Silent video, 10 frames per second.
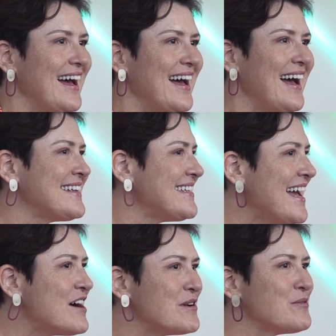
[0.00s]
And
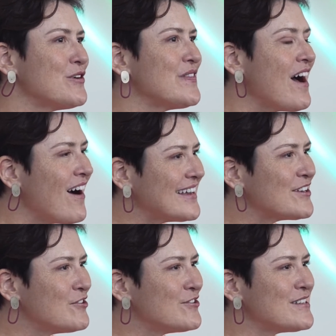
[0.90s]
yeah, we were in the High
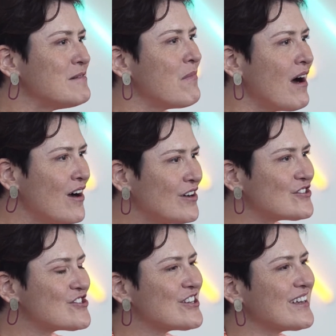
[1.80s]
Court in
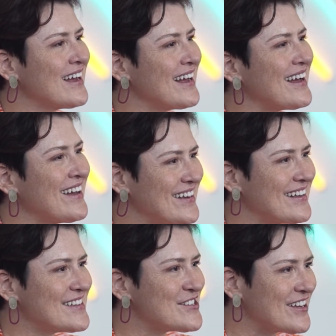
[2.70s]
March earlier
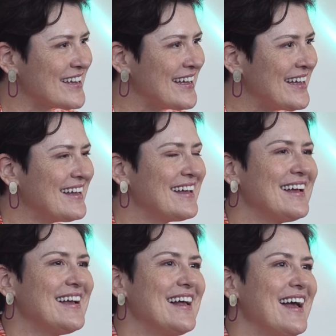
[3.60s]
this year.
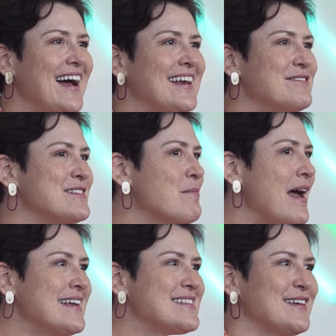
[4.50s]
And it was
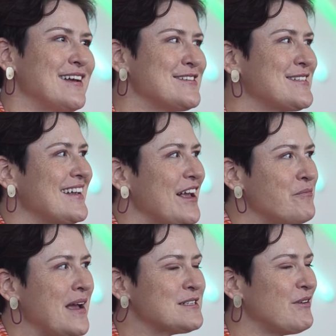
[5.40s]
amazing, you know, see, it
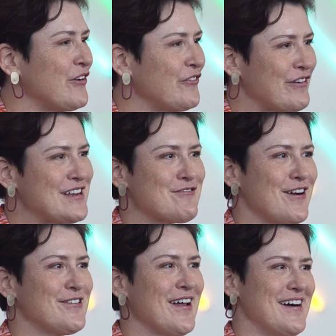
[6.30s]
makes me feel very
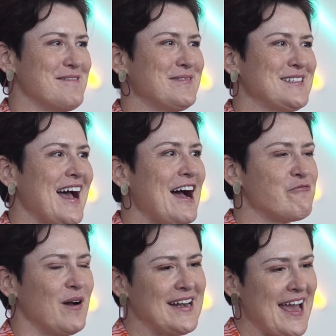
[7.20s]
grown up to
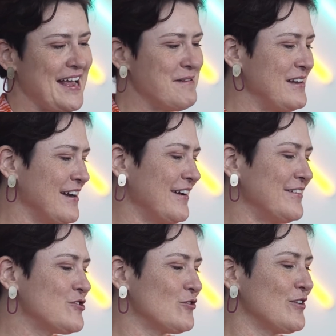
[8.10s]
have my name, you
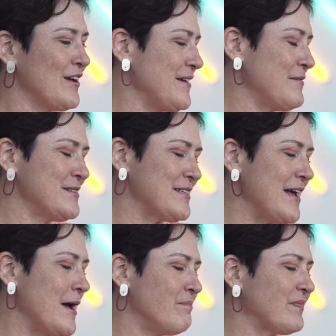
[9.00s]
know, it was
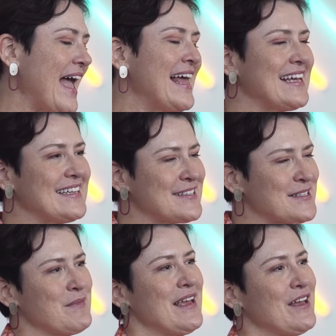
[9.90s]

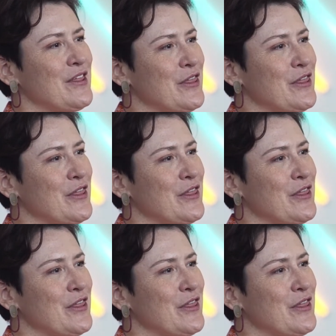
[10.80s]
Elliott-Smith